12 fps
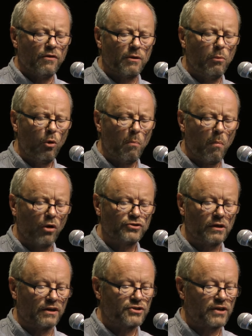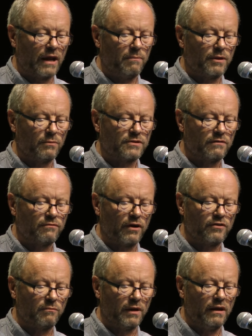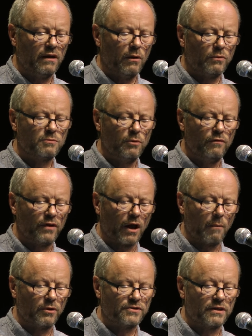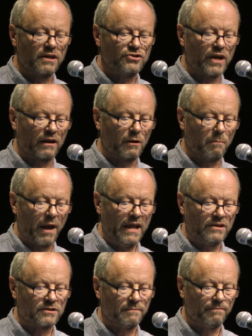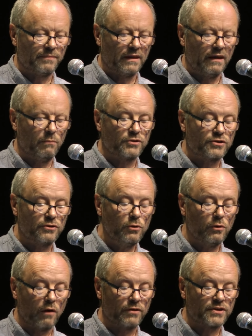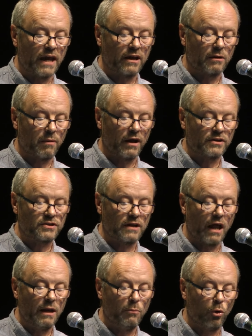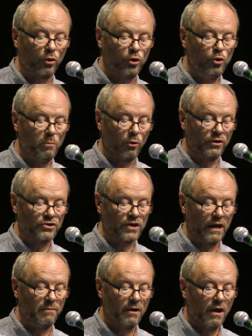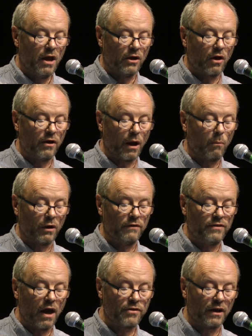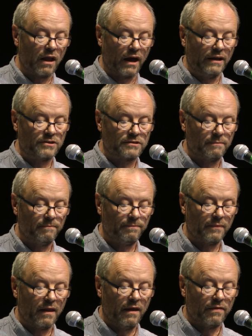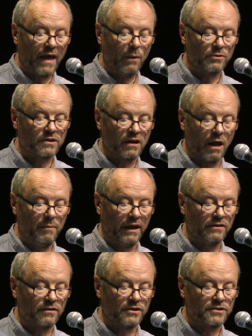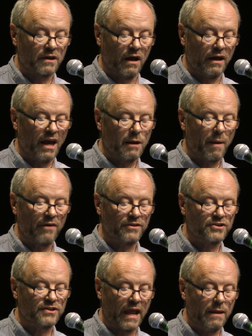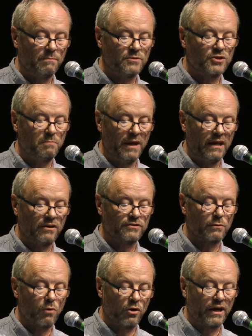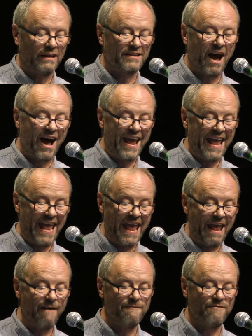The more modular shape that was in front of me was moving upwards at a gentle pace. It was soon overtaken by a slightly more cuboid shape going up one of the other lines. That was climbing into the sky at about the same speed as a rocket, i.e.